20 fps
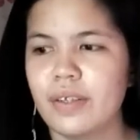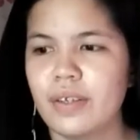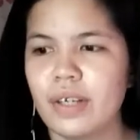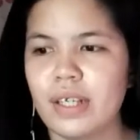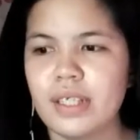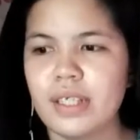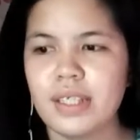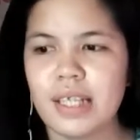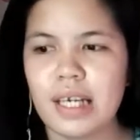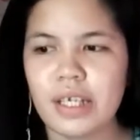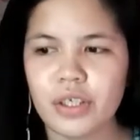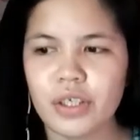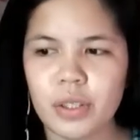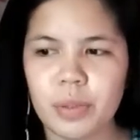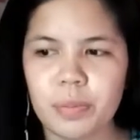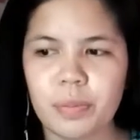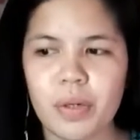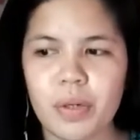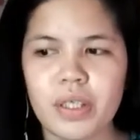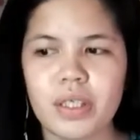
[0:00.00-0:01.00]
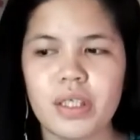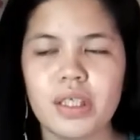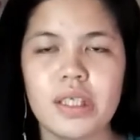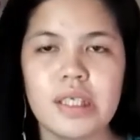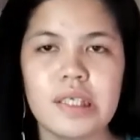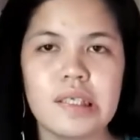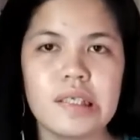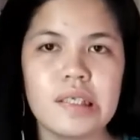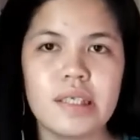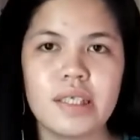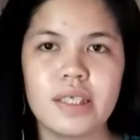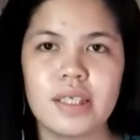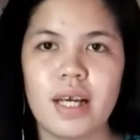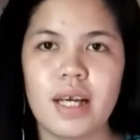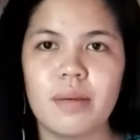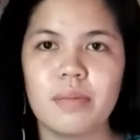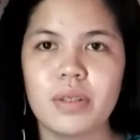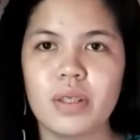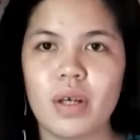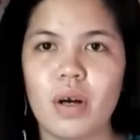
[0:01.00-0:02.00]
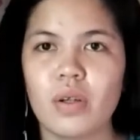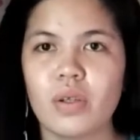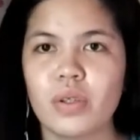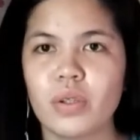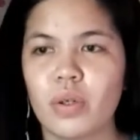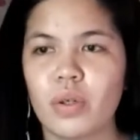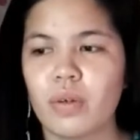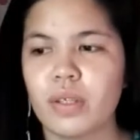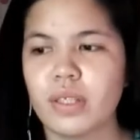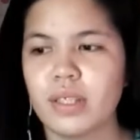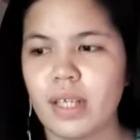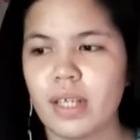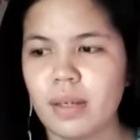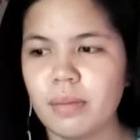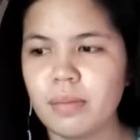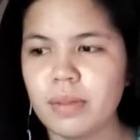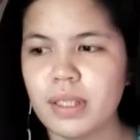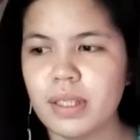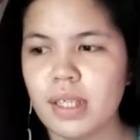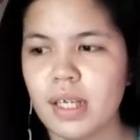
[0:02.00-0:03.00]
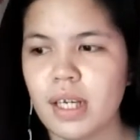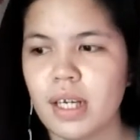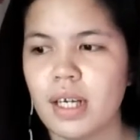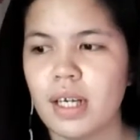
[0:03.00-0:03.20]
Transaction processing systems also attempt